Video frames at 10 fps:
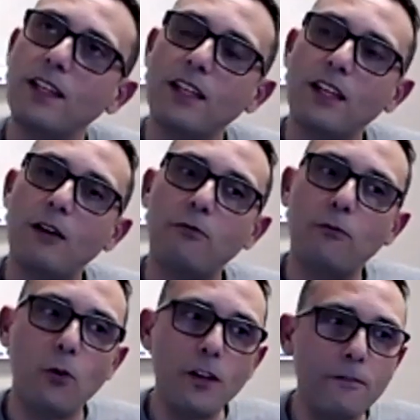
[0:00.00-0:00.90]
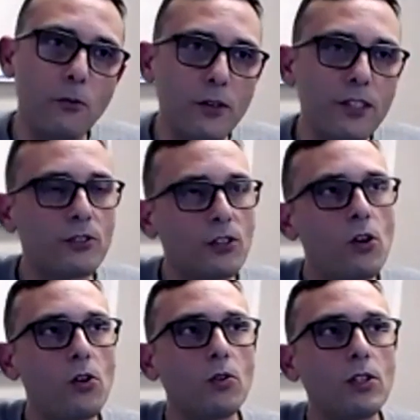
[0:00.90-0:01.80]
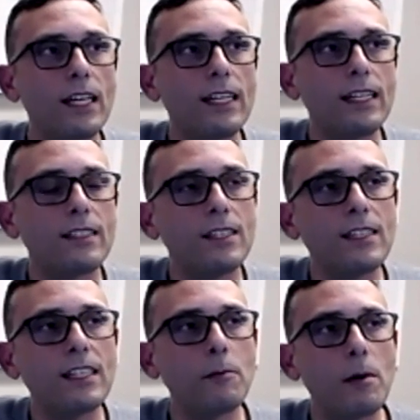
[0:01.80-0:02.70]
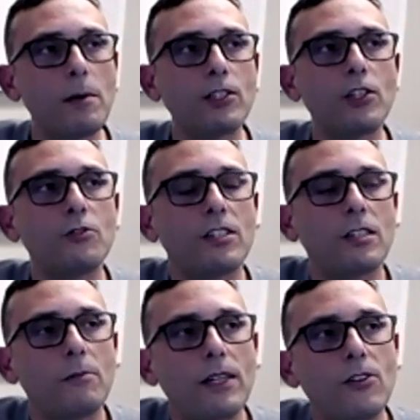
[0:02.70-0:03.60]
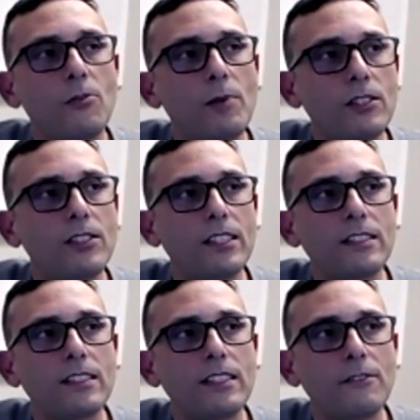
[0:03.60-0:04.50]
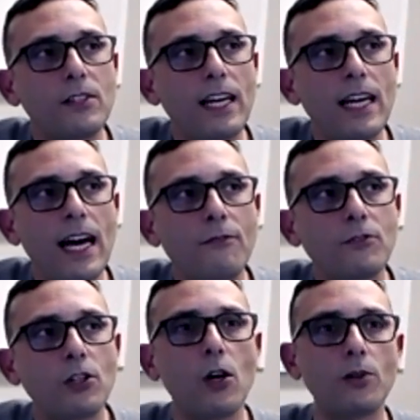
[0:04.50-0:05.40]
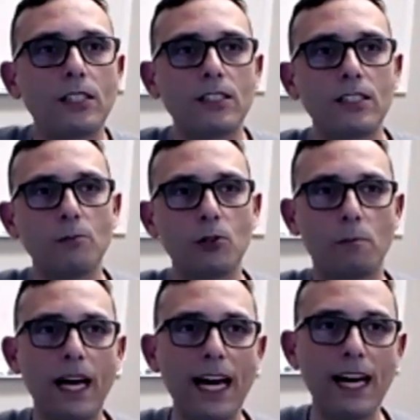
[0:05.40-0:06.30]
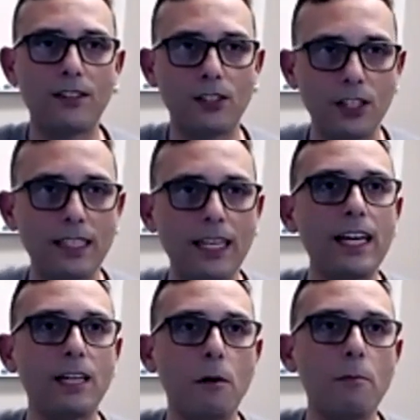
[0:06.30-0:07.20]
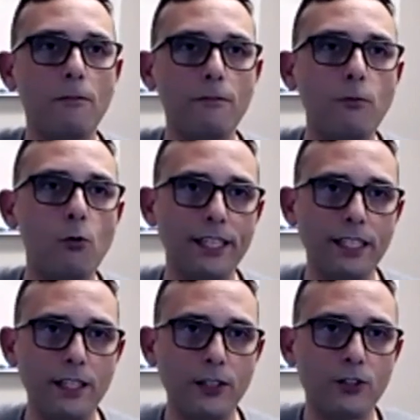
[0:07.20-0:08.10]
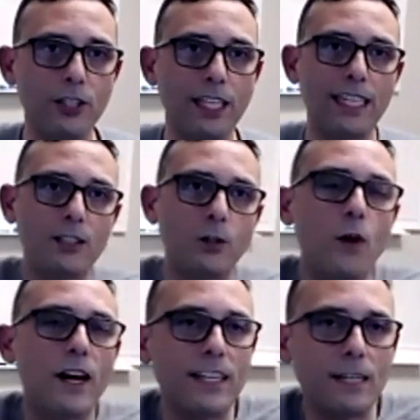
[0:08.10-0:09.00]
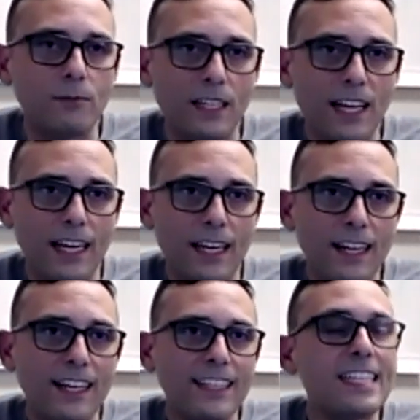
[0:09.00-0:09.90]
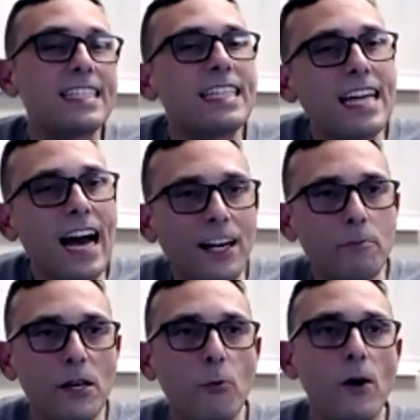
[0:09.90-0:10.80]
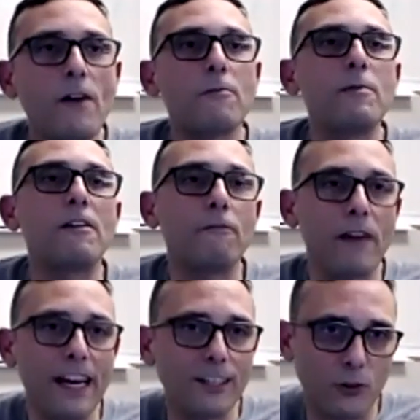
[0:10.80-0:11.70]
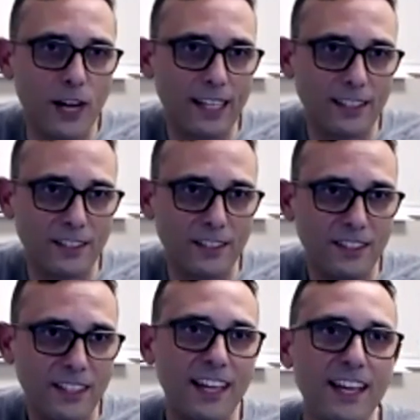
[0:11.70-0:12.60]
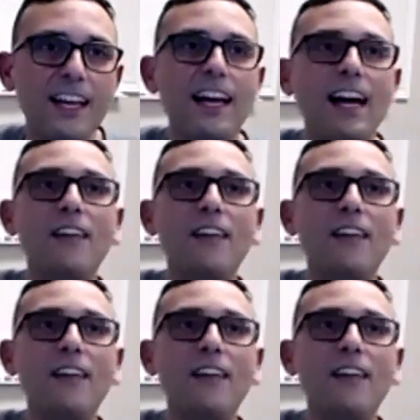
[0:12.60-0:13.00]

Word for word: I'm 44 years old and I started thinking about my children and I'm like, oh my goodness, if they have to go on a similar path, it's going to take them about 40 years to get to where I am today. There's got to be a way for me to fast track this. Yeah.